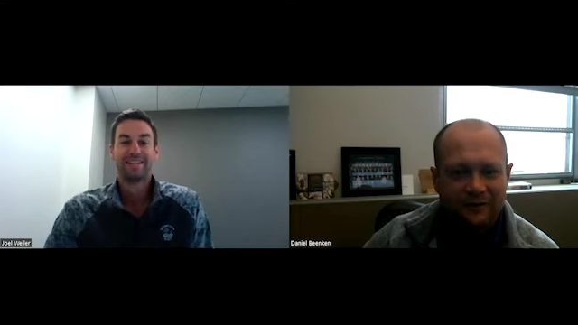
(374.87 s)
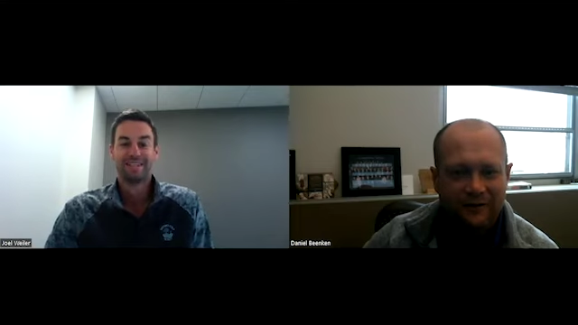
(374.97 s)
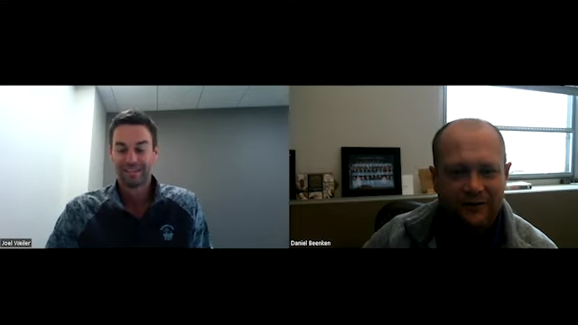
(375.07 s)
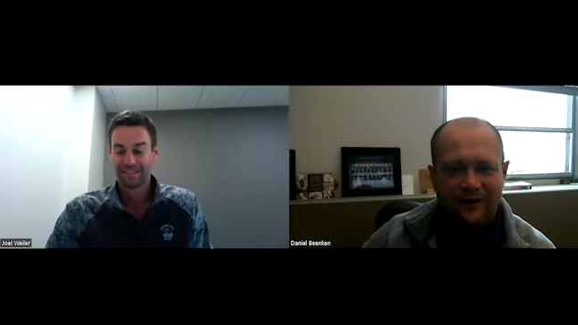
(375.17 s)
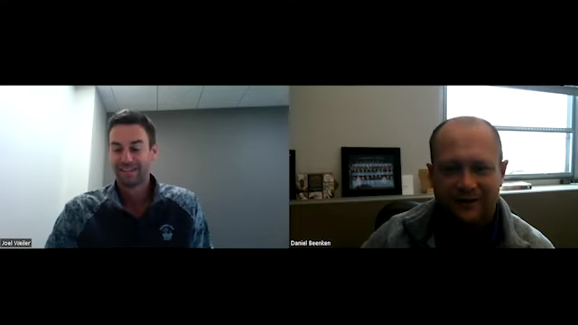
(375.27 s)
Speaker 1: I
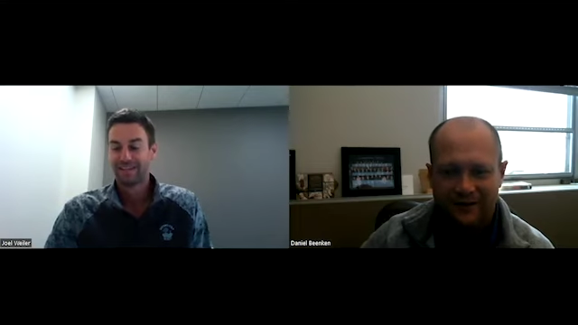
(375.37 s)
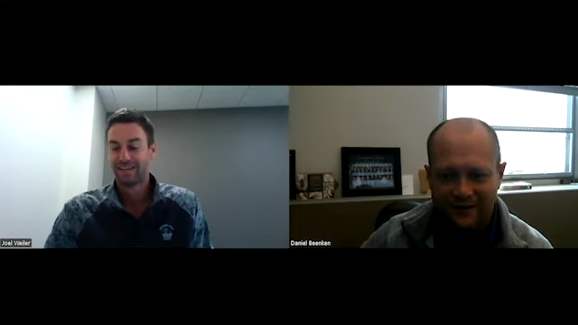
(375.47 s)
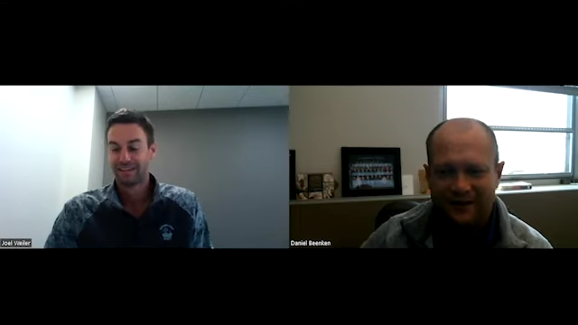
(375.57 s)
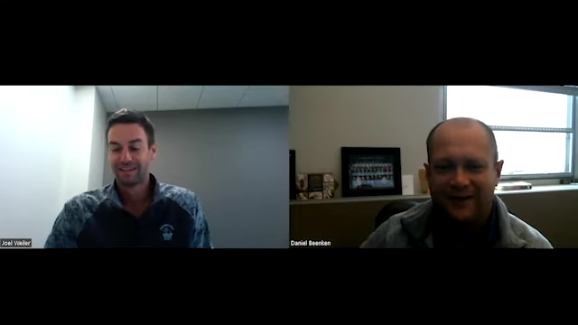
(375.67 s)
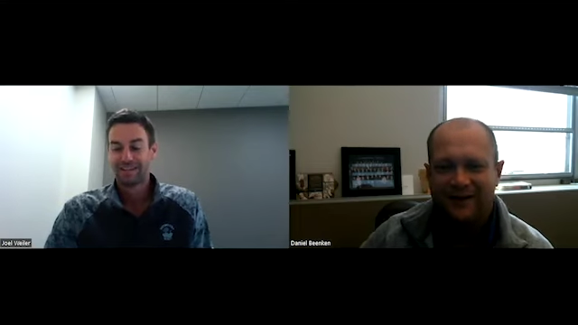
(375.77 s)
feel like
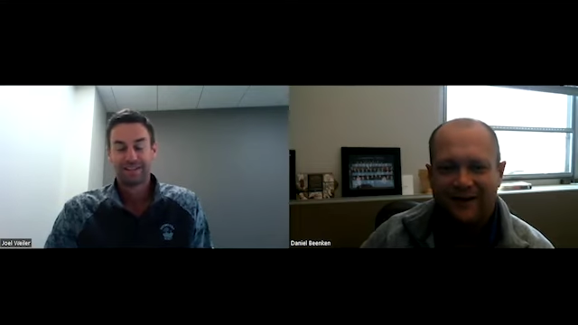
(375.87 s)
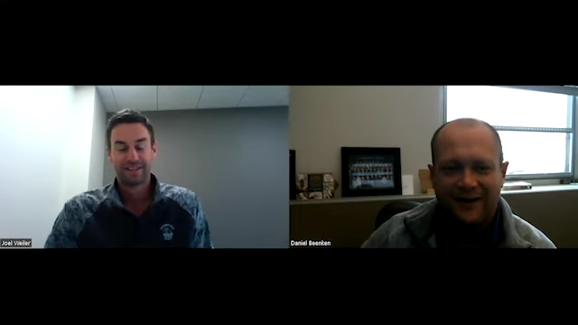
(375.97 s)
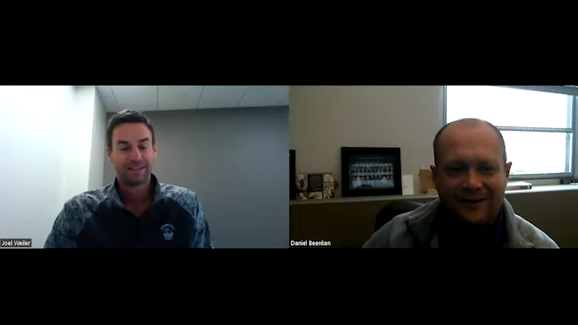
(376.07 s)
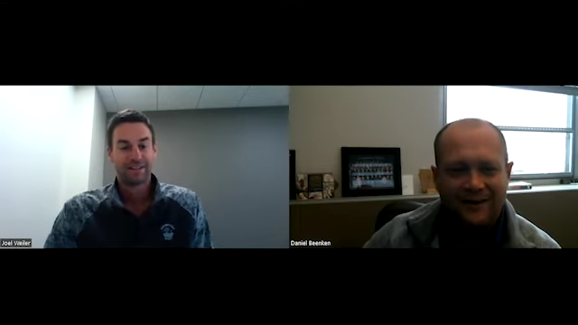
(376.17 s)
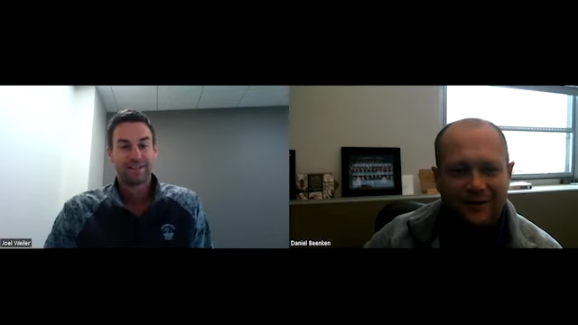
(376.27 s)

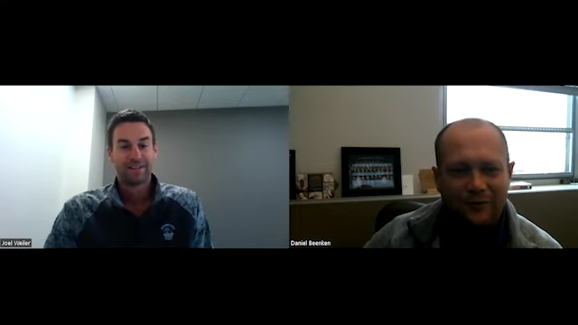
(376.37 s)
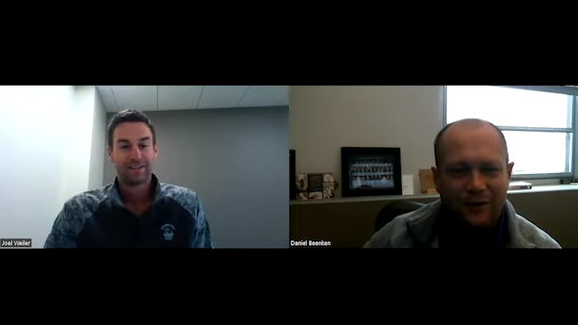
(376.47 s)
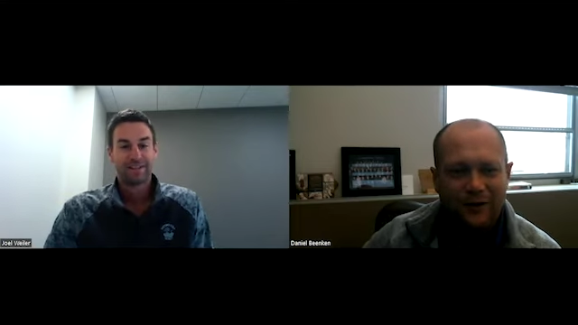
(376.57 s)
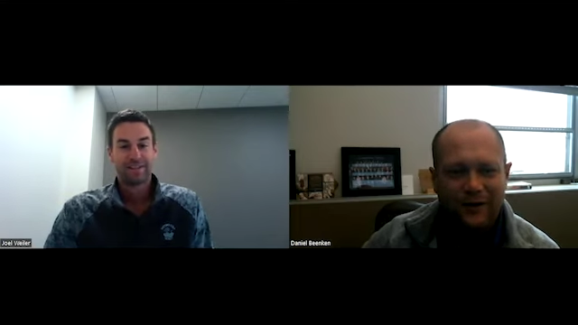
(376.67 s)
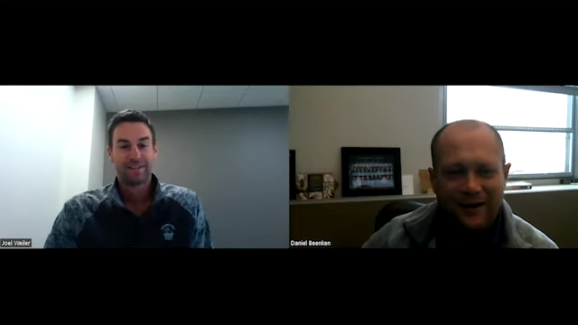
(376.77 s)
at that
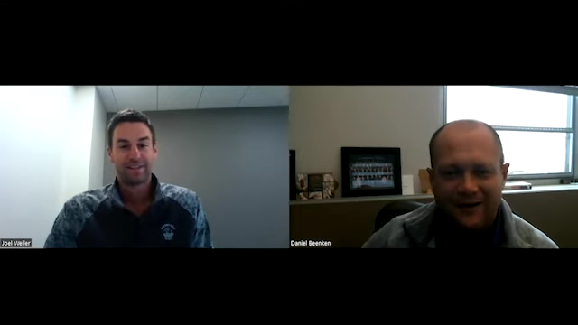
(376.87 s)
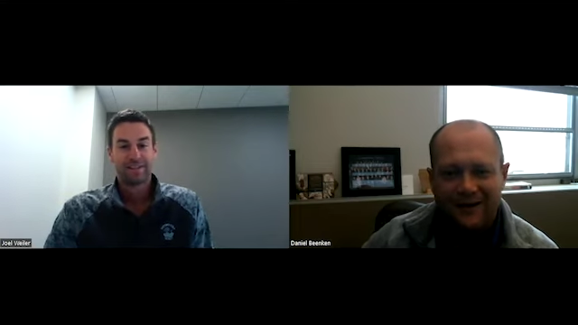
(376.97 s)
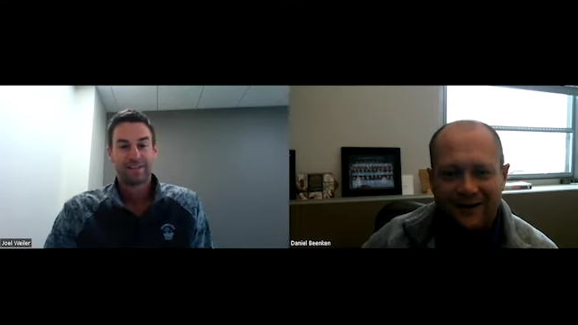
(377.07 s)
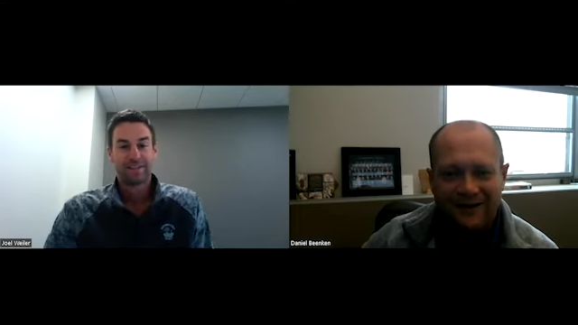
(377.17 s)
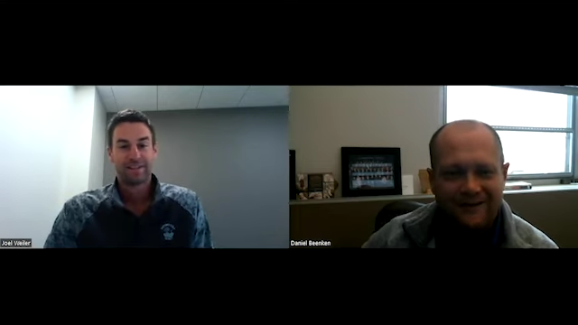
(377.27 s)
point you kind
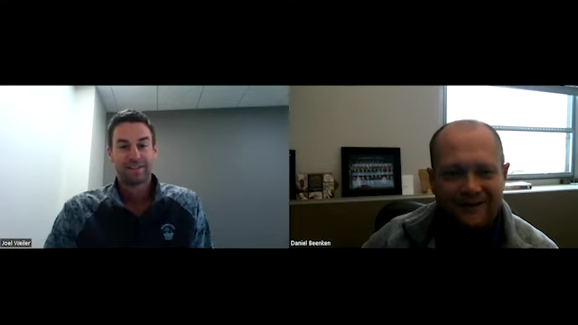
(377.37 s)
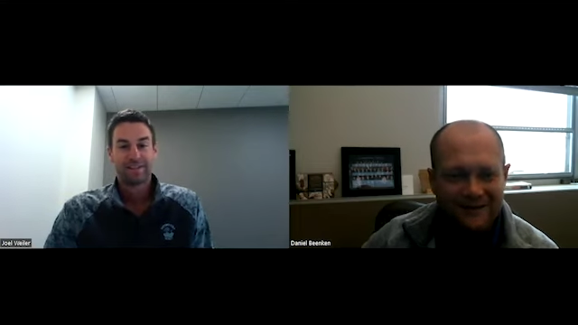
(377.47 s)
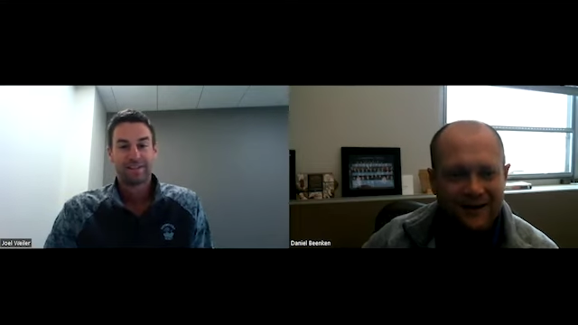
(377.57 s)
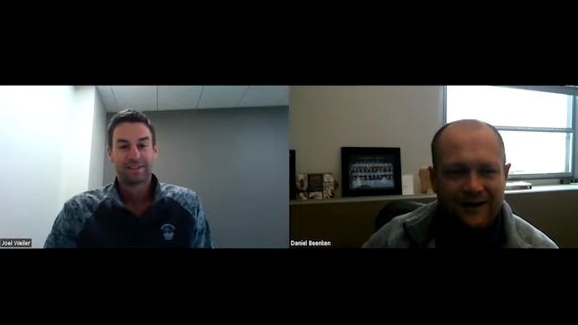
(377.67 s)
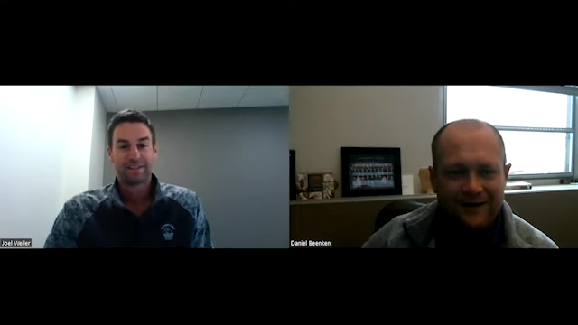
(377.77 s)
of had,
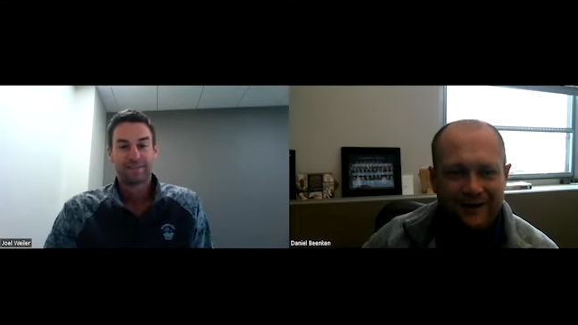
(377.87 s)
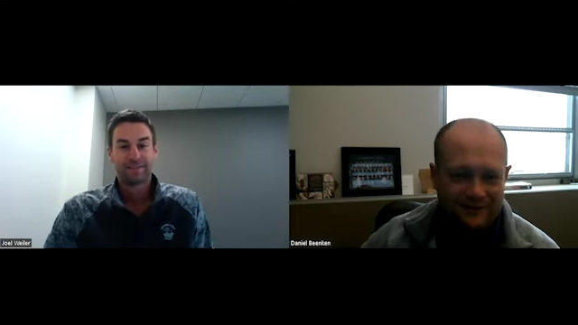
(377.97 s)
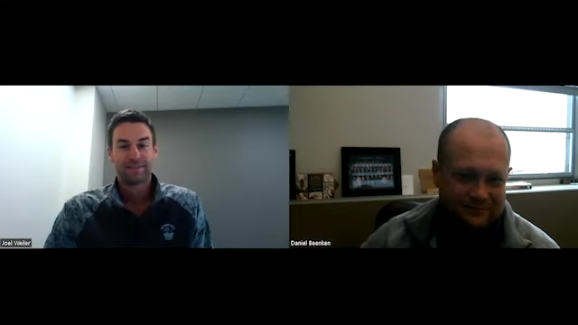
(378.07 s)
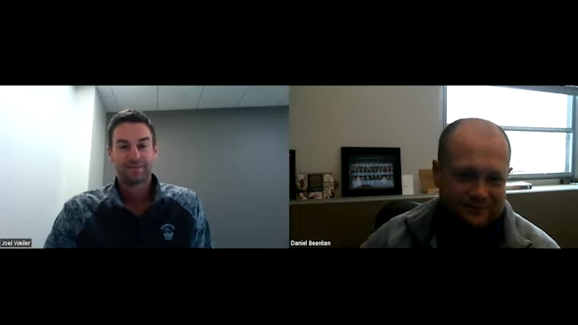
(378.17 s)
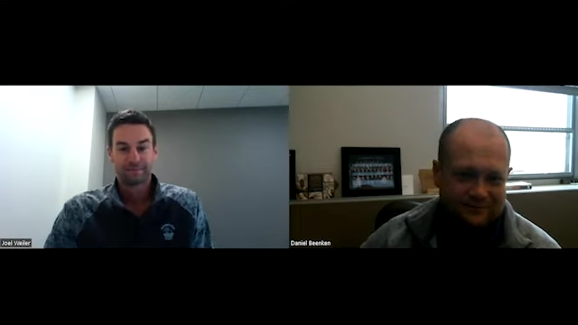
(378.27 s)
you know,